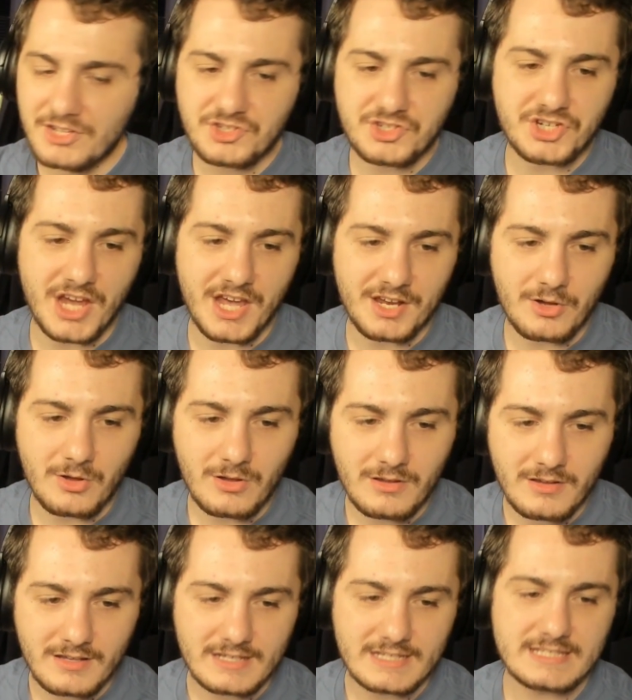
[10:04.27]
my
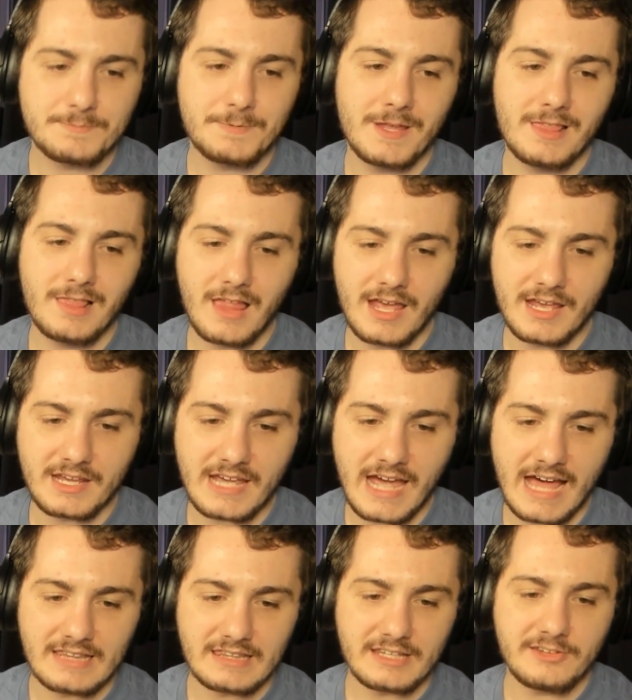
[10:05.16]
channel has been
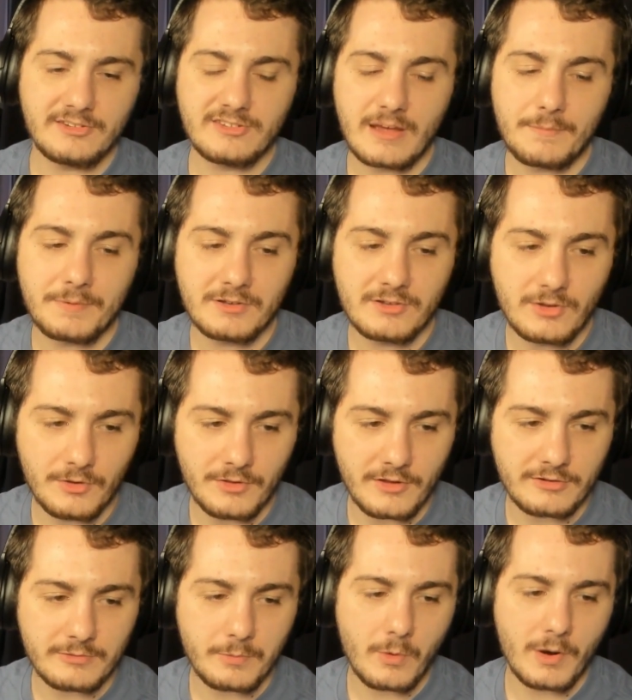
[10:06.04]
like, at least up
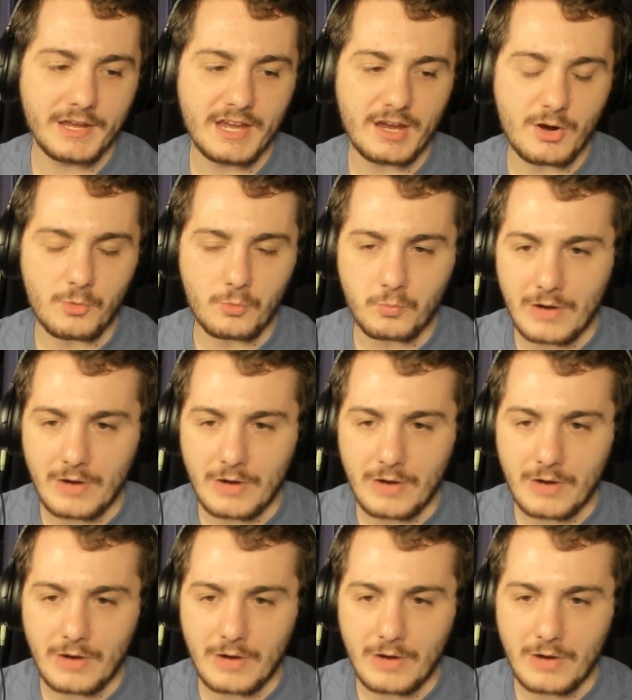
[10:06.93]
until this point,